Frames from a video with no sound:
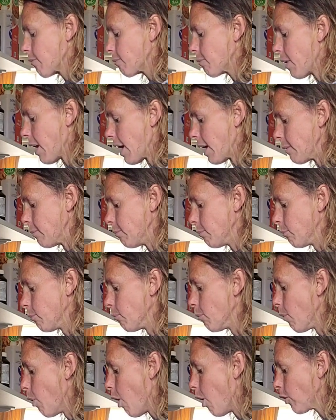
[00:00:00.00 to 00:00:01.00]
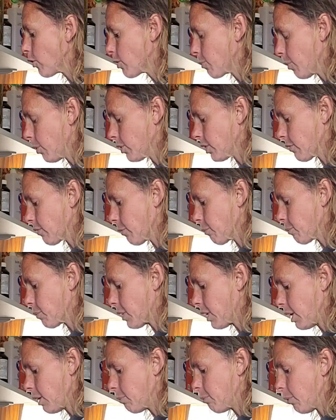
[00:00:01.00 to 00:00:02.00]
by multiple different
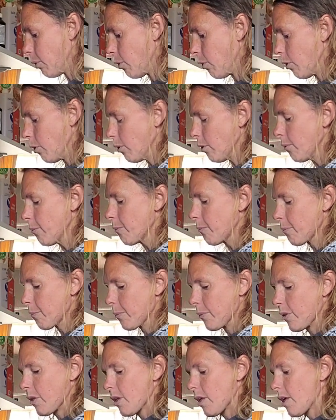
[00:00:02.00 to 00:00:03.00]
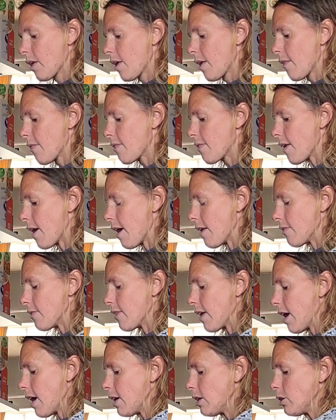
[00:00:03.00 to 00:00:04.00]
people that
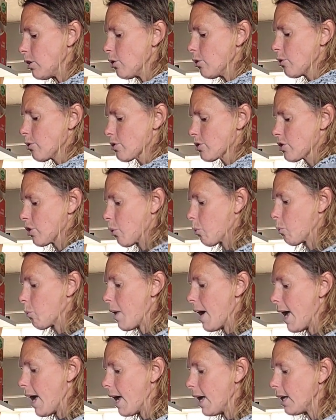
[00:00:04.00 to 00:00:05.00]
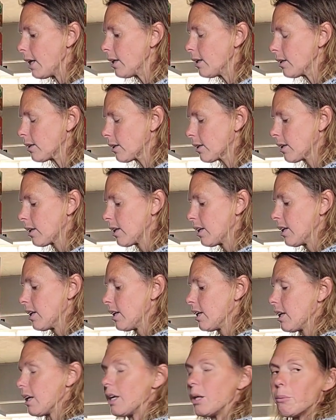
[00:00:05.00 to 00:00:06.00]
they use the whey
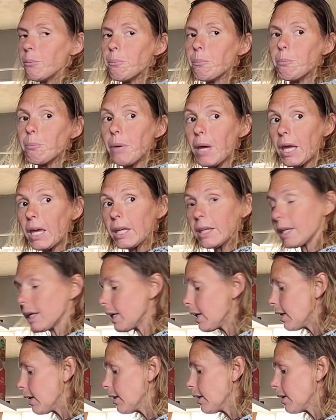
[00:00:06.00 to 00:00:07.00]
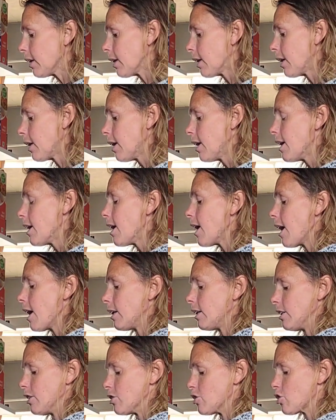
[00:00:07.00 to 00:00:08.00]
in baking
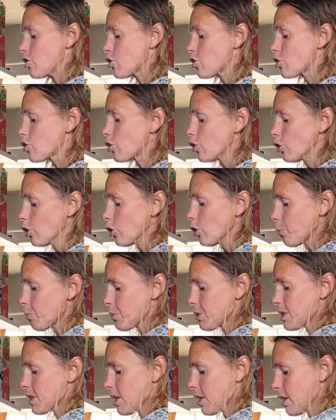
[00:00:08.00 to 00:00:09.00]
and in soups